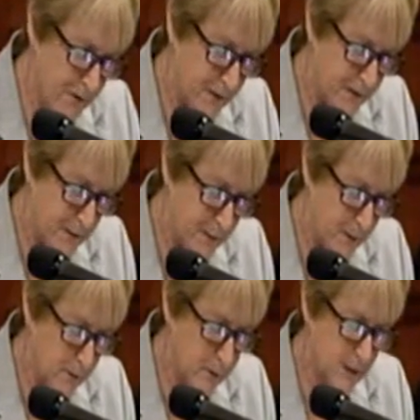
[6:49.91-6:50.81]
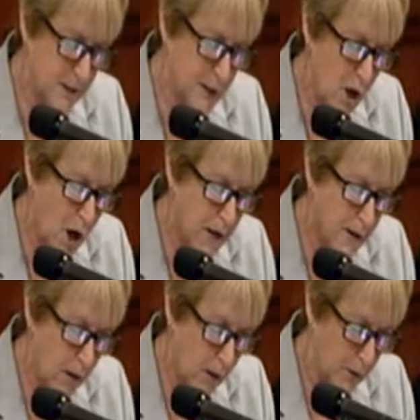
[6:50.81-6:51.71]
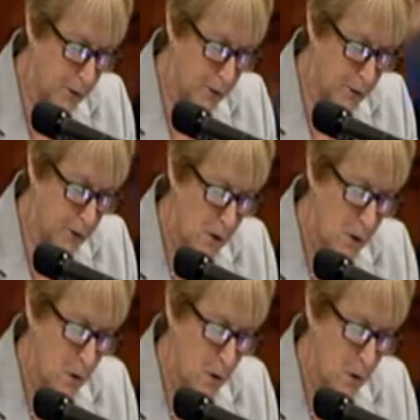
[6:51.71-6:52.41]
in this bill does not alter